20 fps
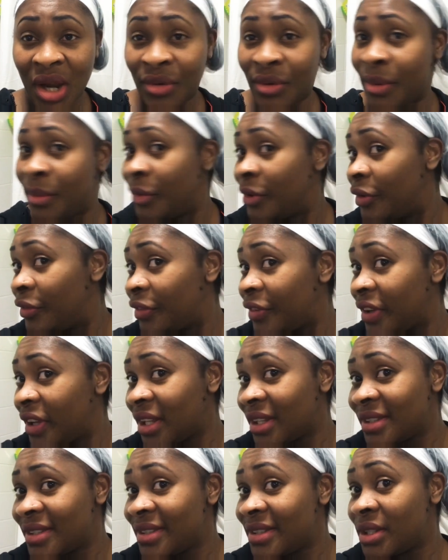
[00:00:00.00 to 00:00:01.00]
remove
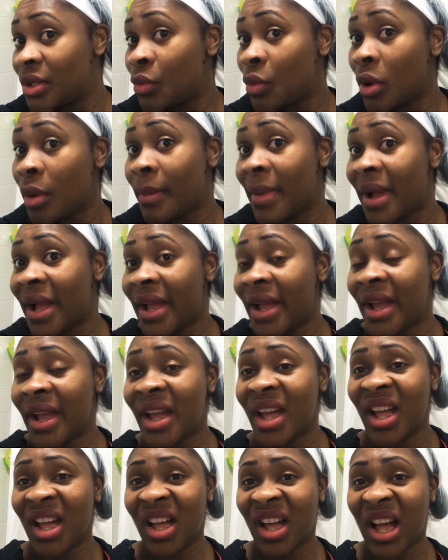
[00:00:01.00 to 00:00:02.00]
it and see what my
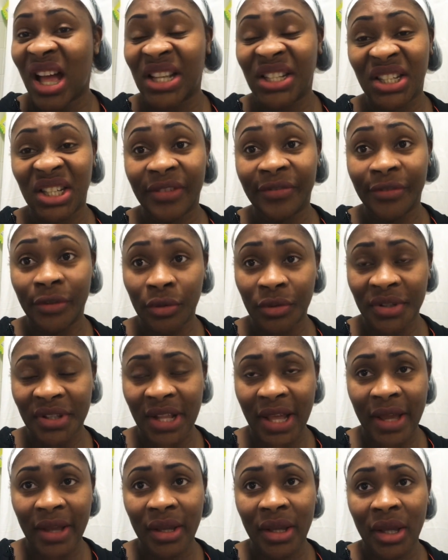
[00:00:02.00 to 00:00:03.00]
hair actually feels
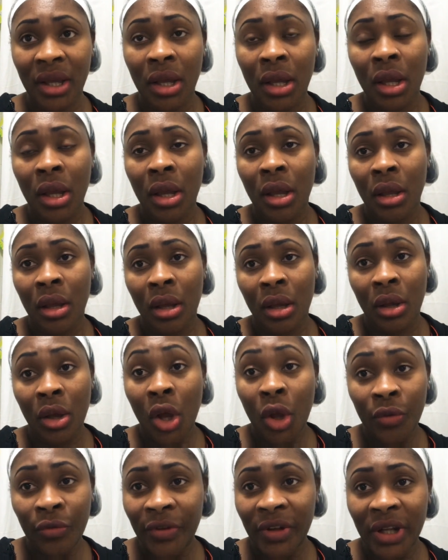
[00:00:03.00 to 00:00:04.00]
like.
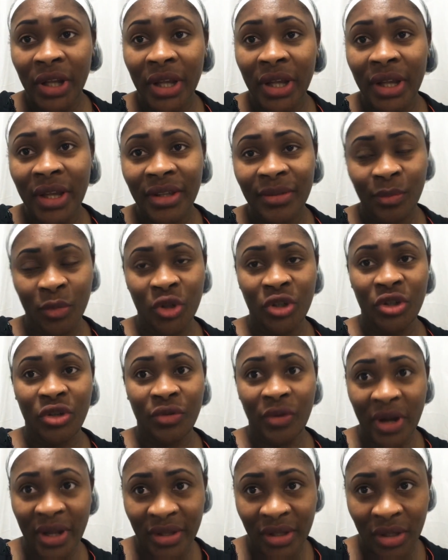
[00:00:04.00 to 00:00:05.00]
Hopefully it's
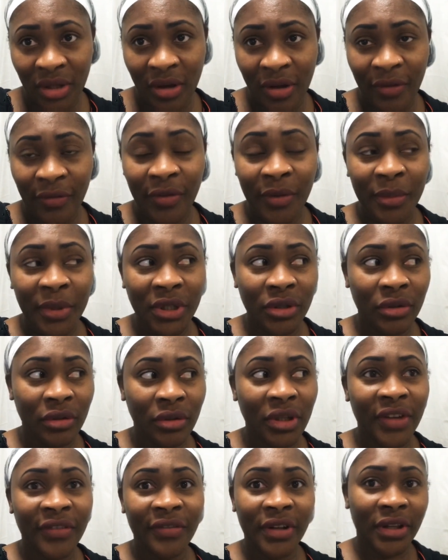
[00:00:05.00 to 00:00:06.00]
moisturized enough for me to
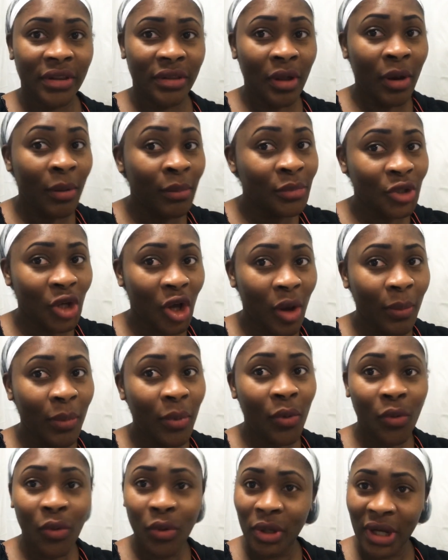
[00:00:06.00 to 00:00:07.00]
give it a thumbs up,
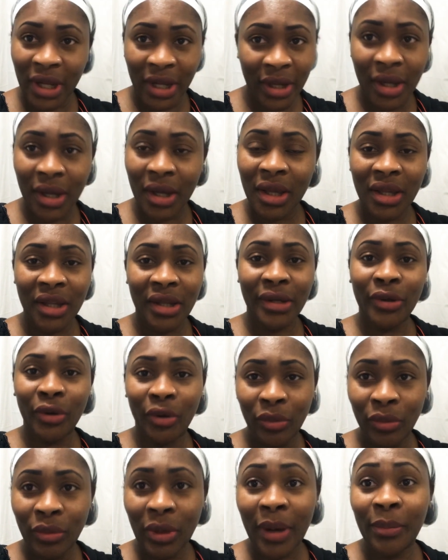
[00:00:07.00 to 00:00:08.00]
or like, you
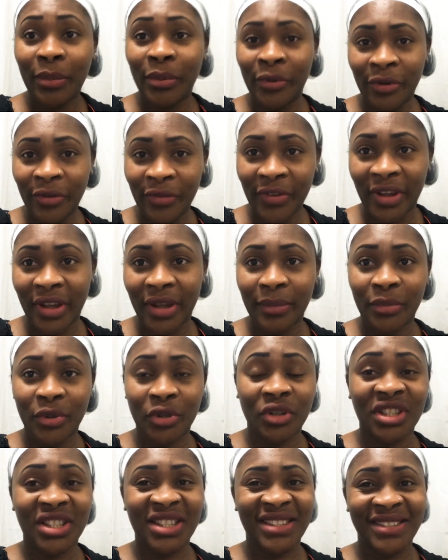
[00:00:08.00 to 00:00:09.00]
know, approve it,
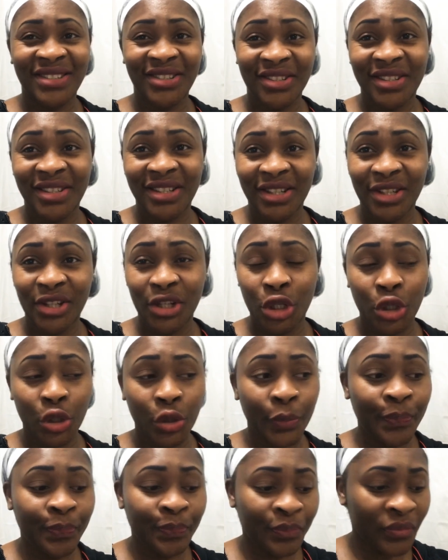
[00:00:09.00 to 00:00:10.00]
because it's just a new
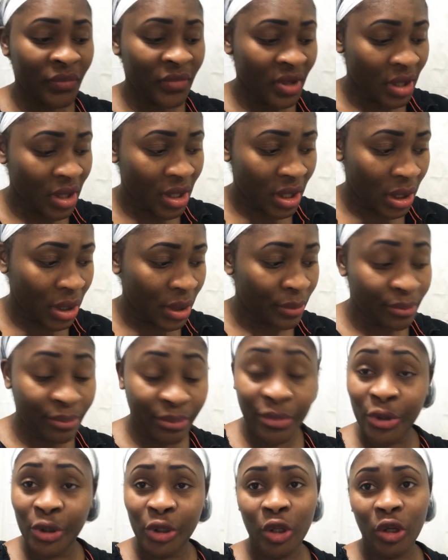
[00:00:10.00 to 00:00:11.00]

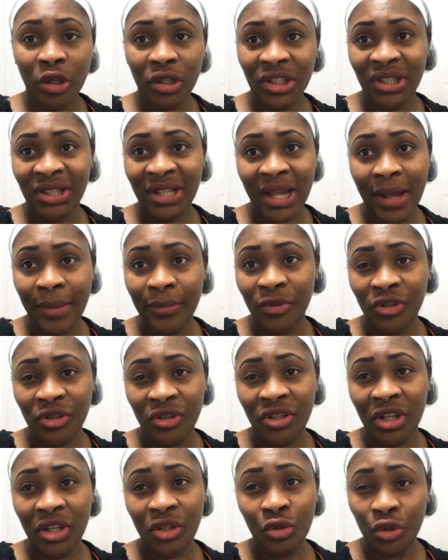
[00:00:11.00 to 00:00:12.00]
product that I'm
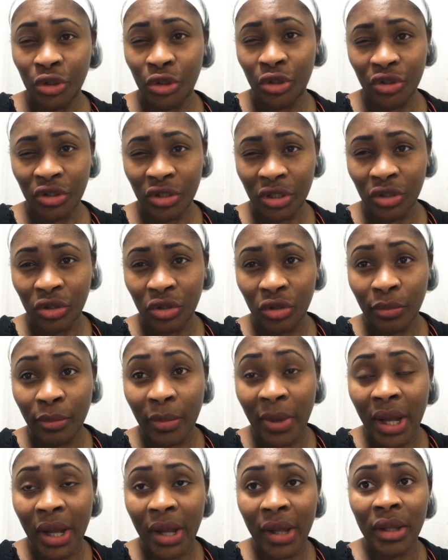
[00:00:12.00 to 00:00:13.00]
just introducing to
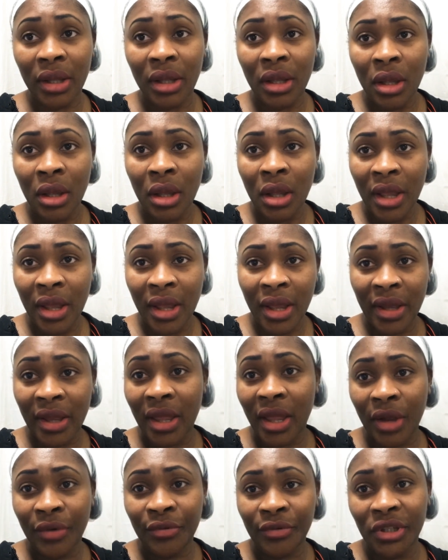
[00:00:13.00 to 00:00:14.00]
my hair
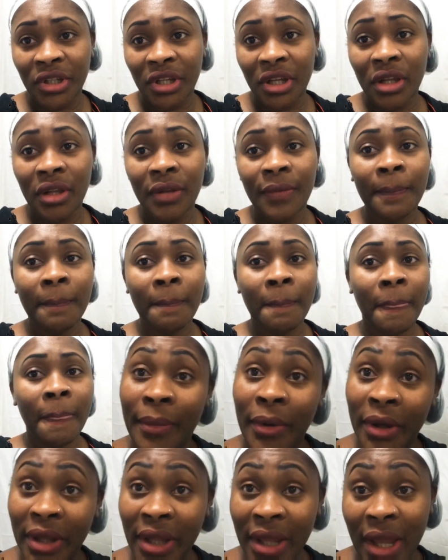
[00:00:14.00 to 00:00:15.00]
care routine.
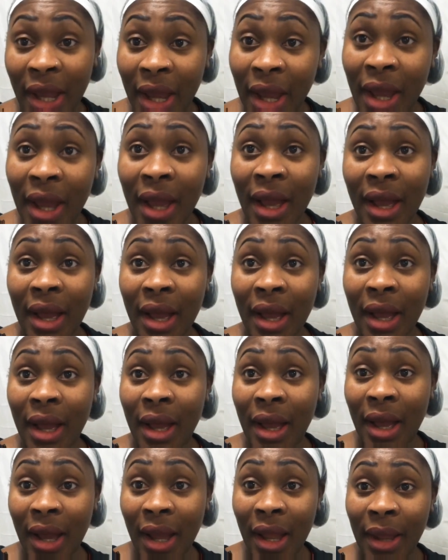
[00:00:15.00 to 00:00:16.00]
But yeah,
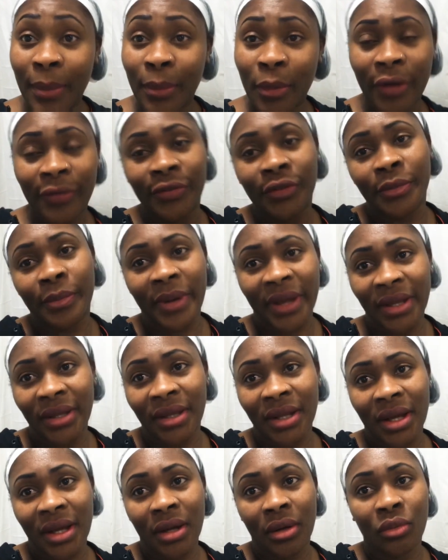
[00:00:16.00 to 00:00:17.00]
I'm off to bed
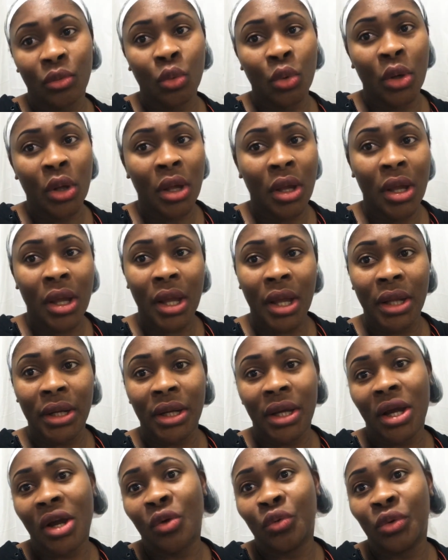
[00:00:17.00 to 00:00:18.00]
now, and
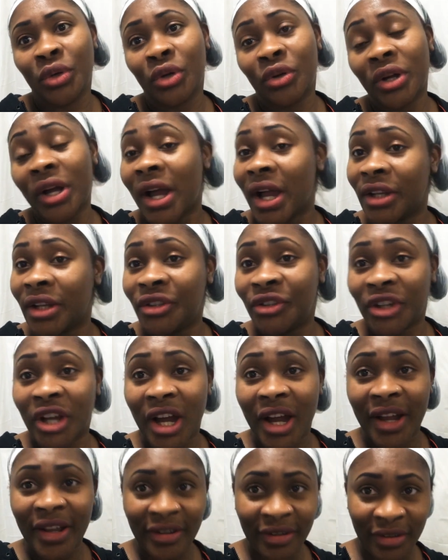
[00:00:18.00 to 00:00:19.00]
I will catch you
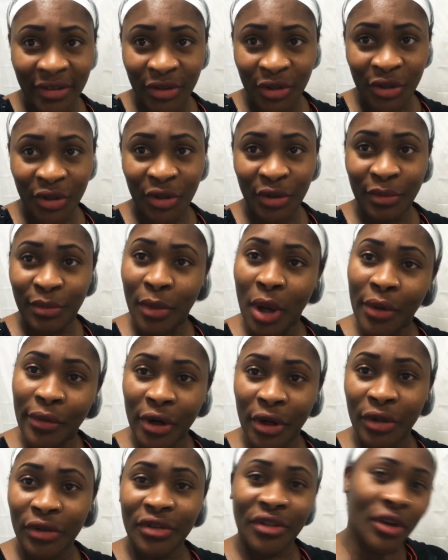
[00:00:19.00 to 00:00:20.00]
guys
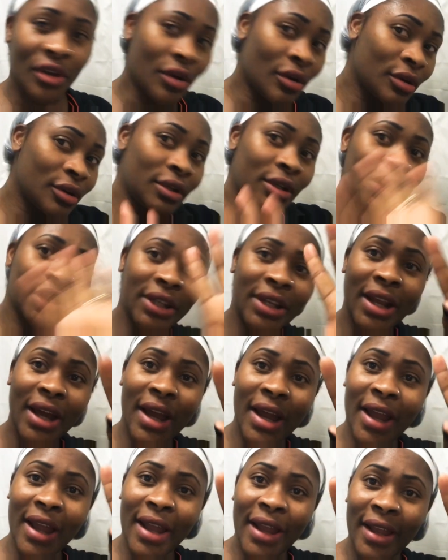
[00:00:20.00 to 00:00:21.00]
tomorrow. So good
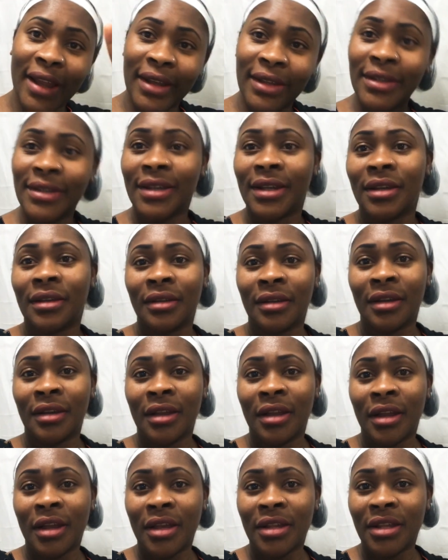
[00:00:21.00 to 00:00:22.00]
night,
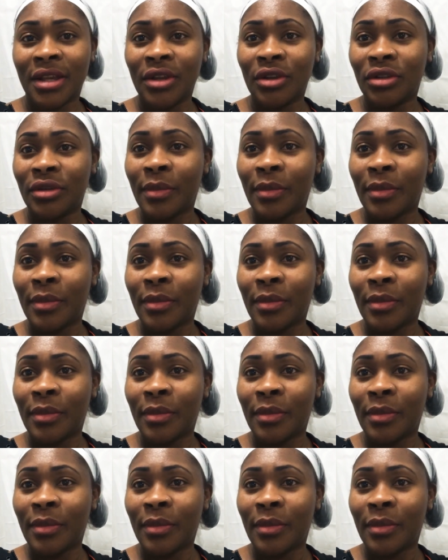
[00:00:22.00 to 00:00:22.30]
see you